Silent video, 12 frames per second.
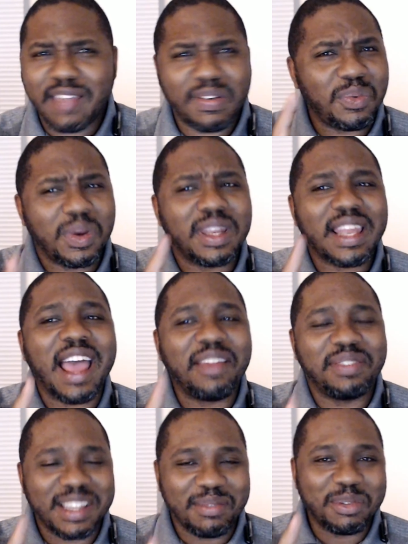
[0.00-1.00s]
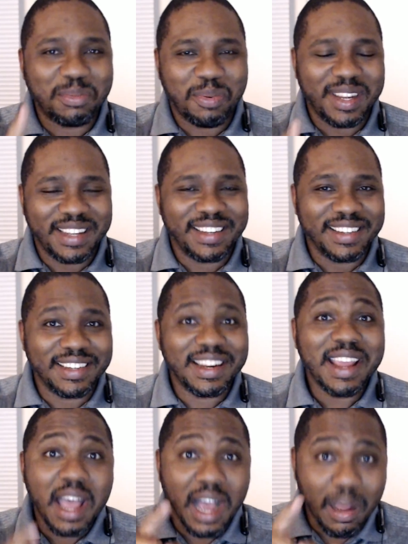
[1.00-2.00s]
when life seems pretty good,
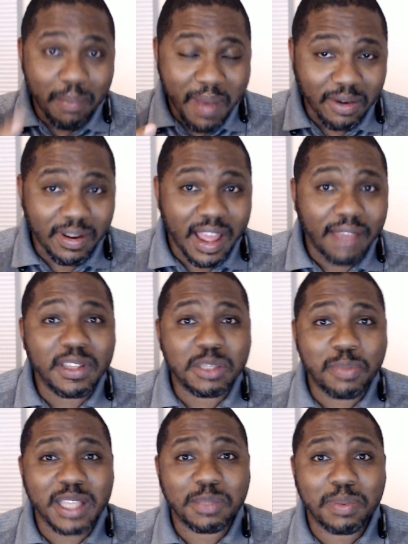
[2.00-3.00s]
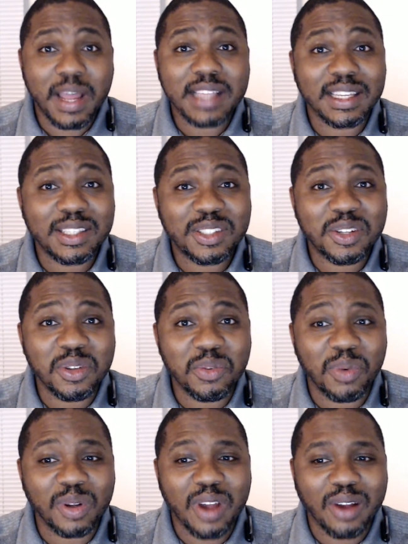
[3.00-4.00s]
a better life is best. Blessings to you. We'll
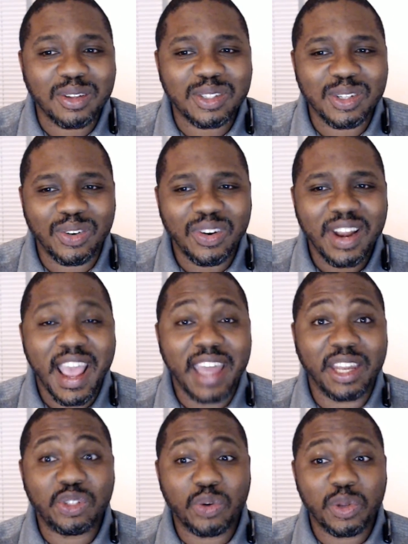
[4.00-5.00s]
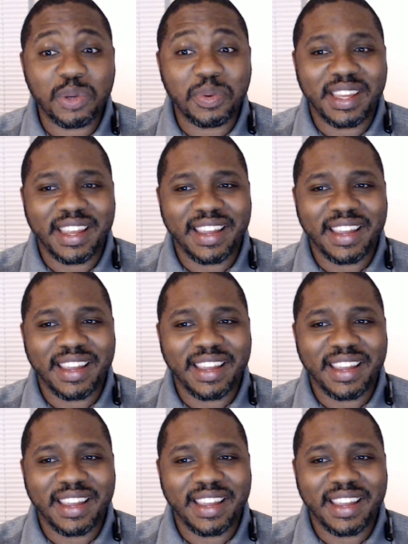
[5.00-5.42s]
talk soon and enjoy your weekend.